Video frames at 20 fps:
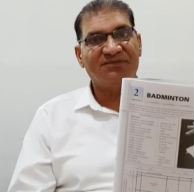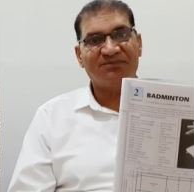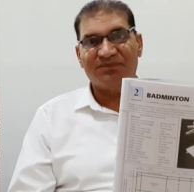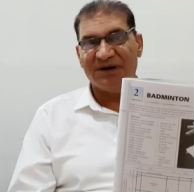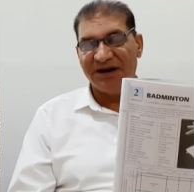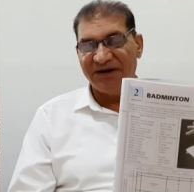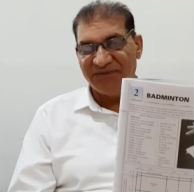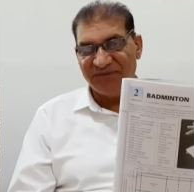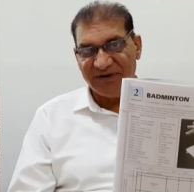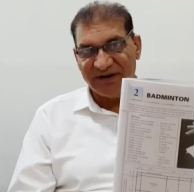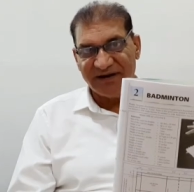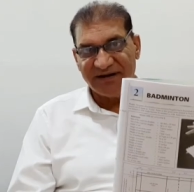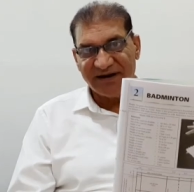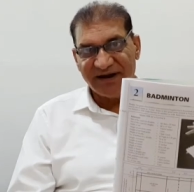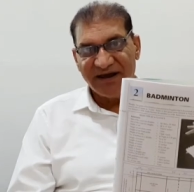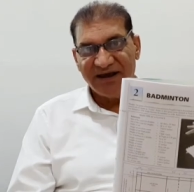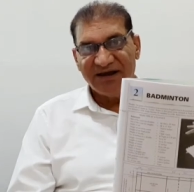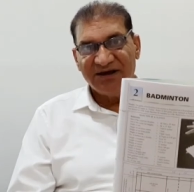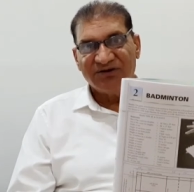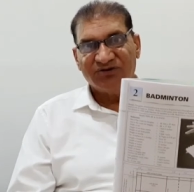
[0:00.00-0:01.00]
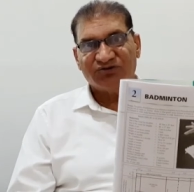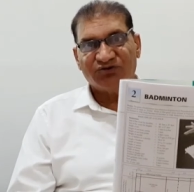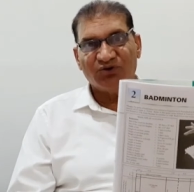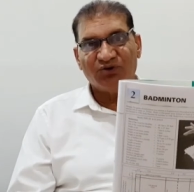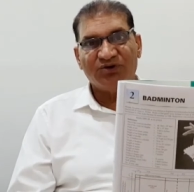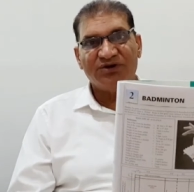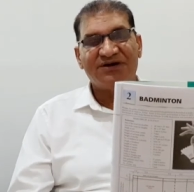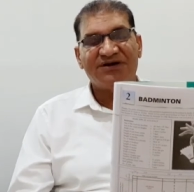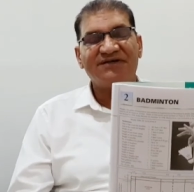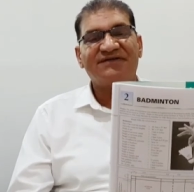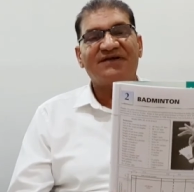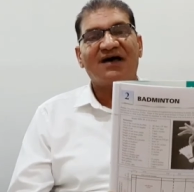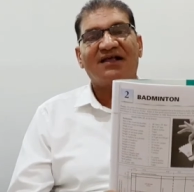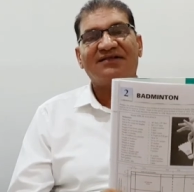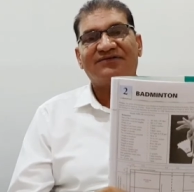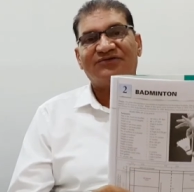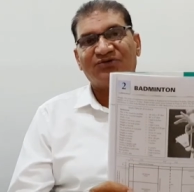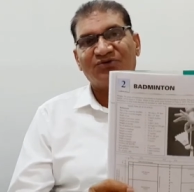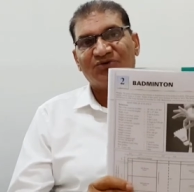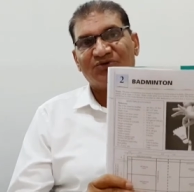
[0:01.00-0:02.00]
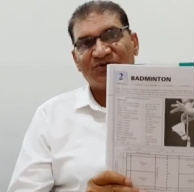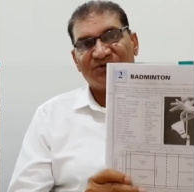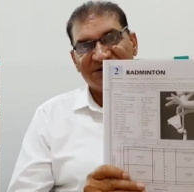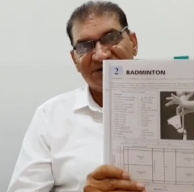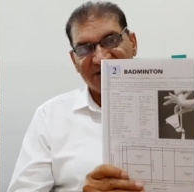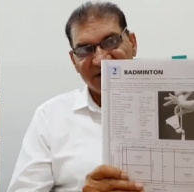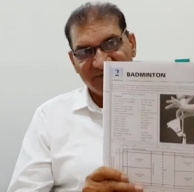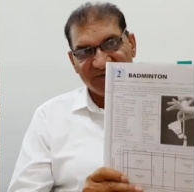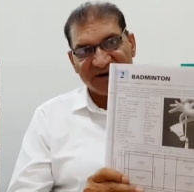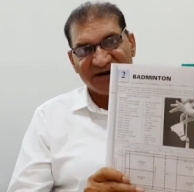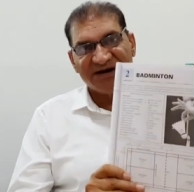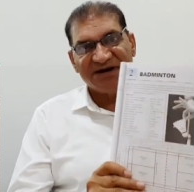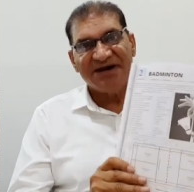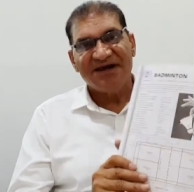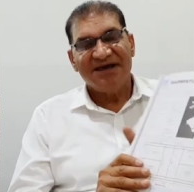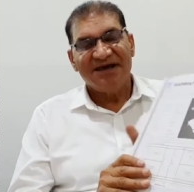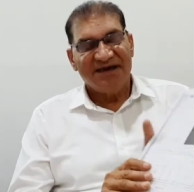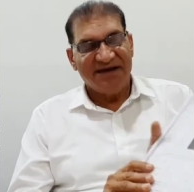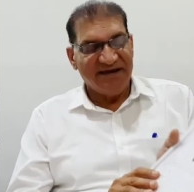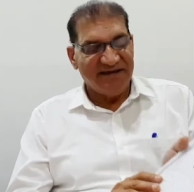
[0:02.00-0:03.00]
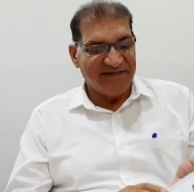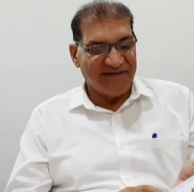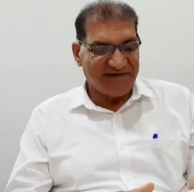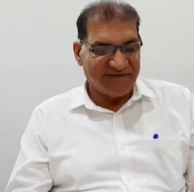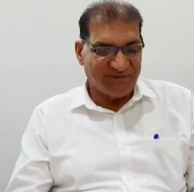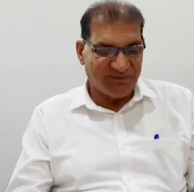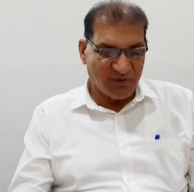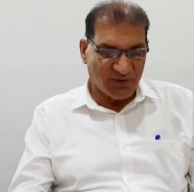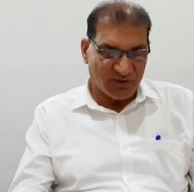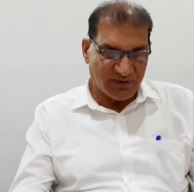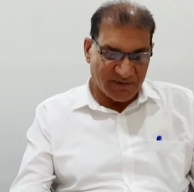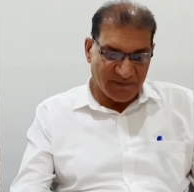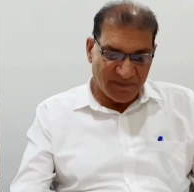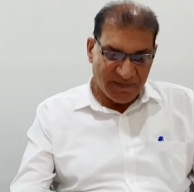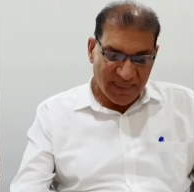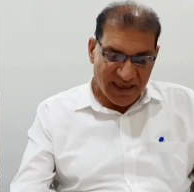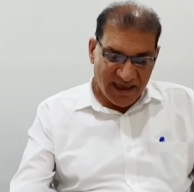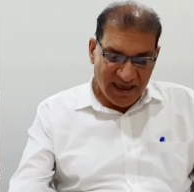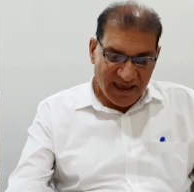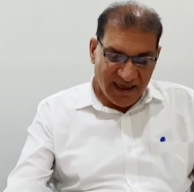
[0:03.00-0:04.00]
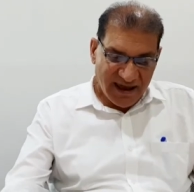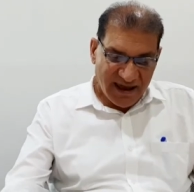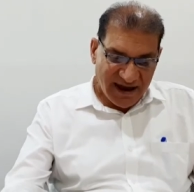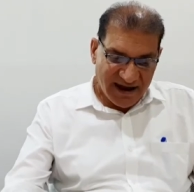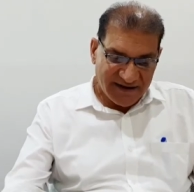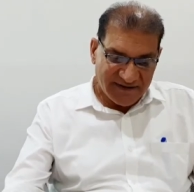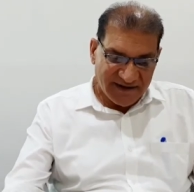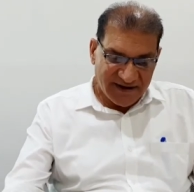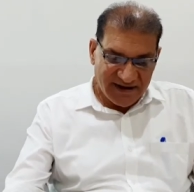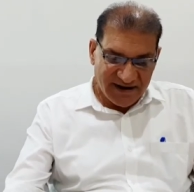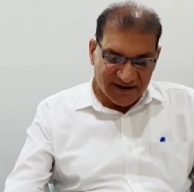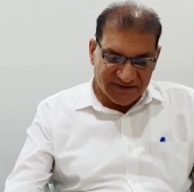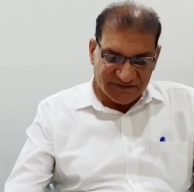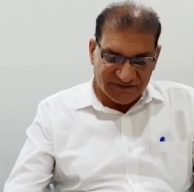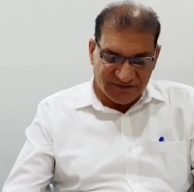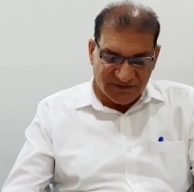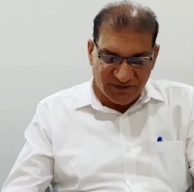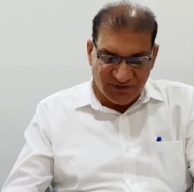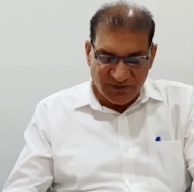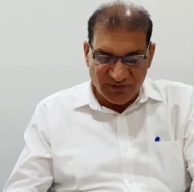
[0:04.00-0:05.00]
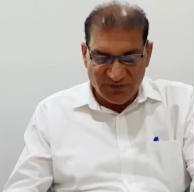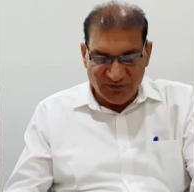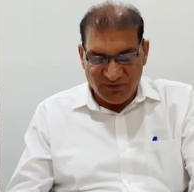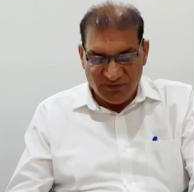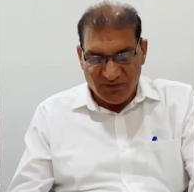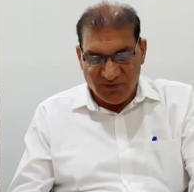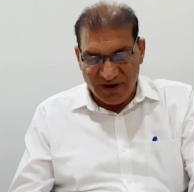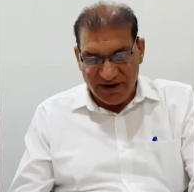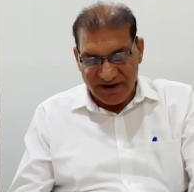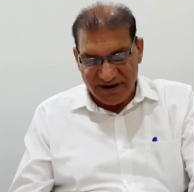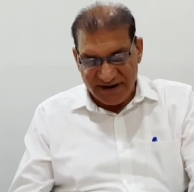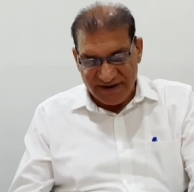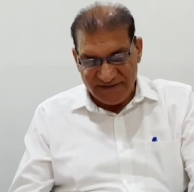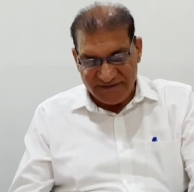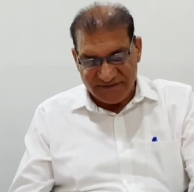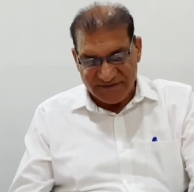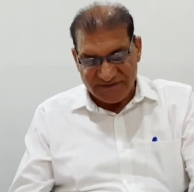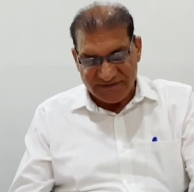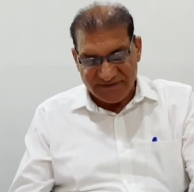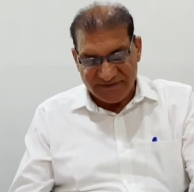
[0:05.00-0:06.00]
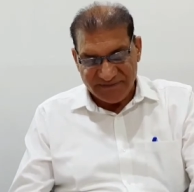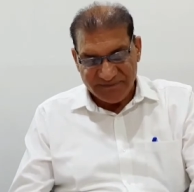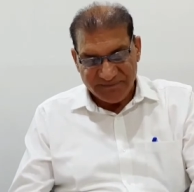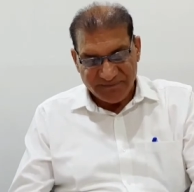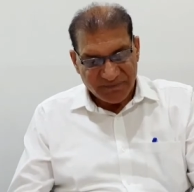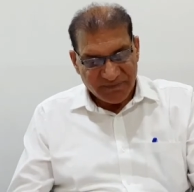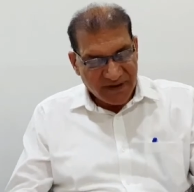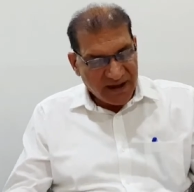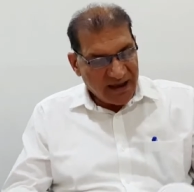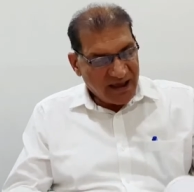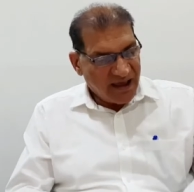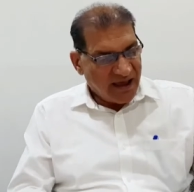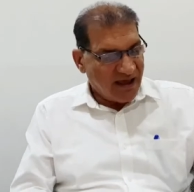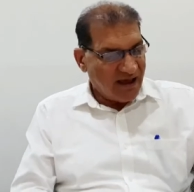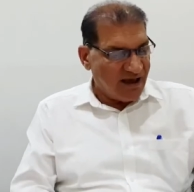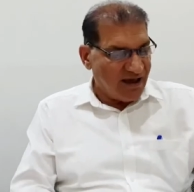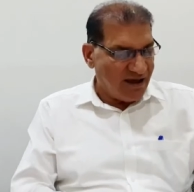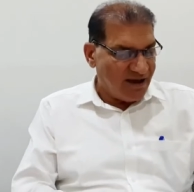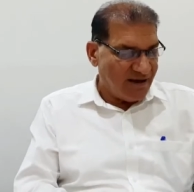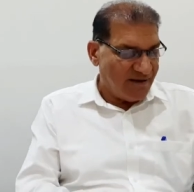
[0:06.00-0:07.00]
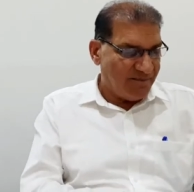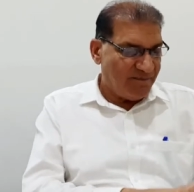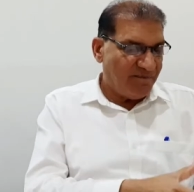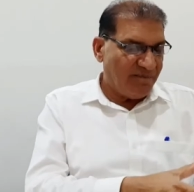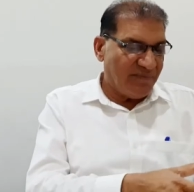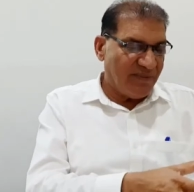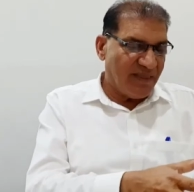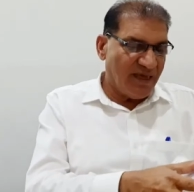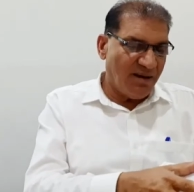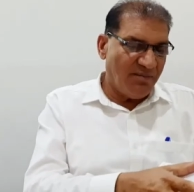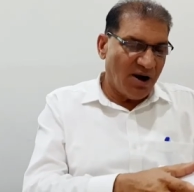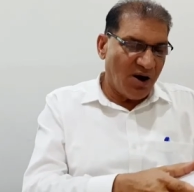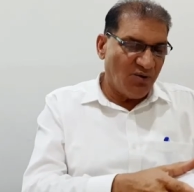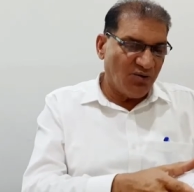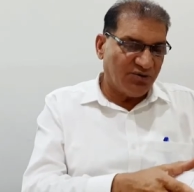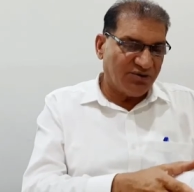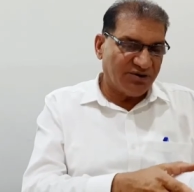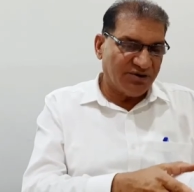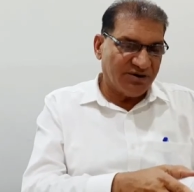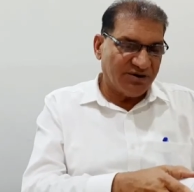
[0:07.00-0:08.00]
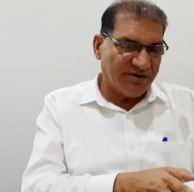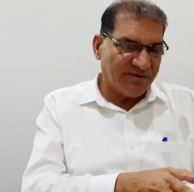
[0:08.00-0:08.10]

playfield. So it is also given in this book. And the next one is about